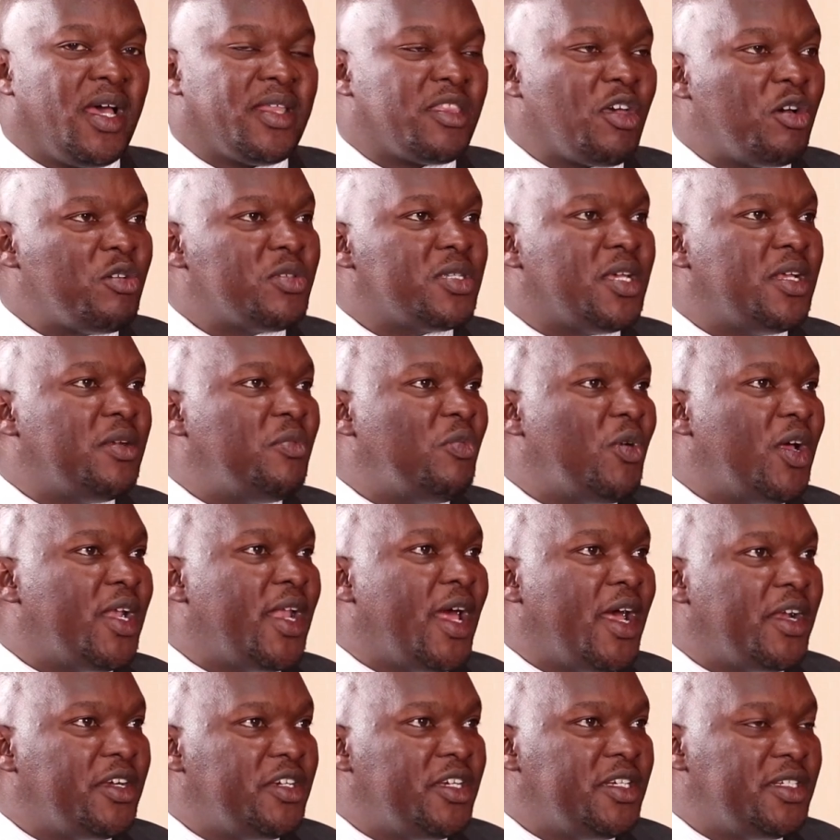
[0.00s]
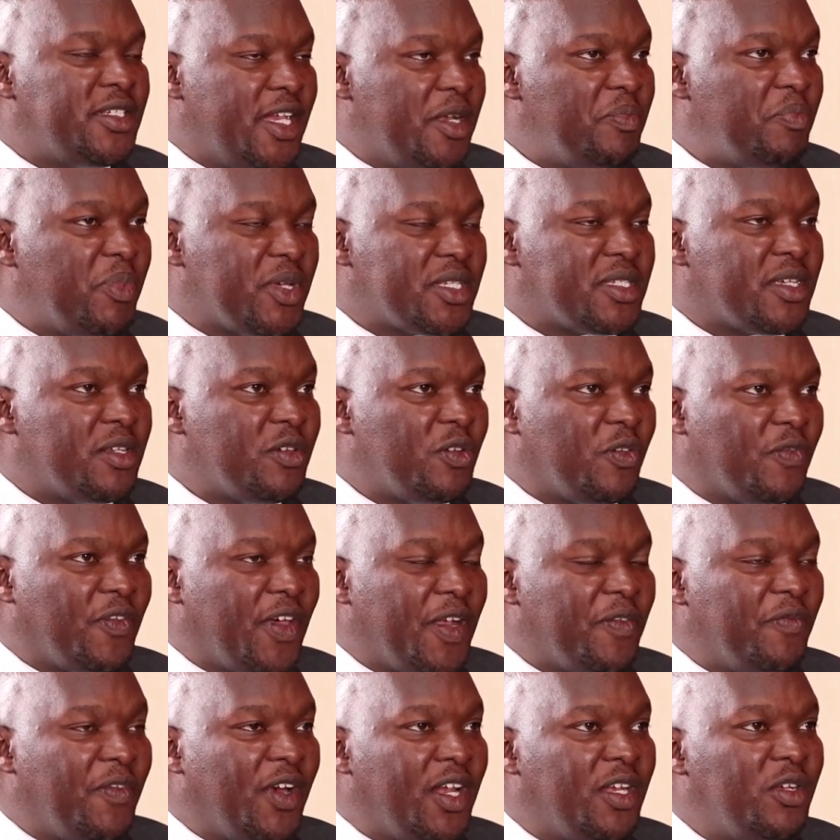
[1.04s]
1,100, 10% of
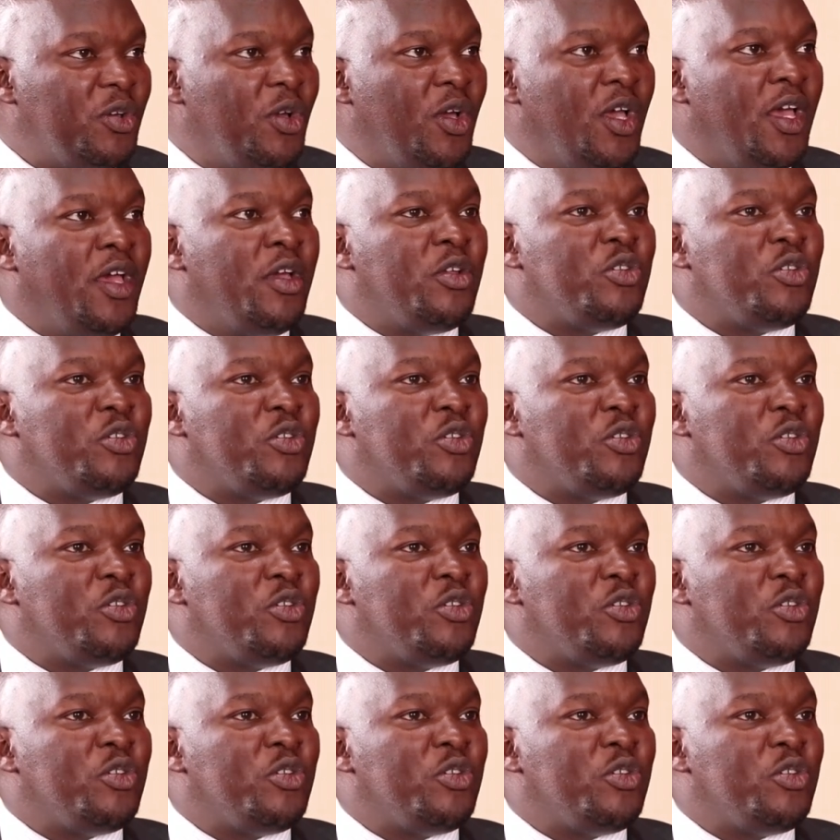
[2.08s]
that value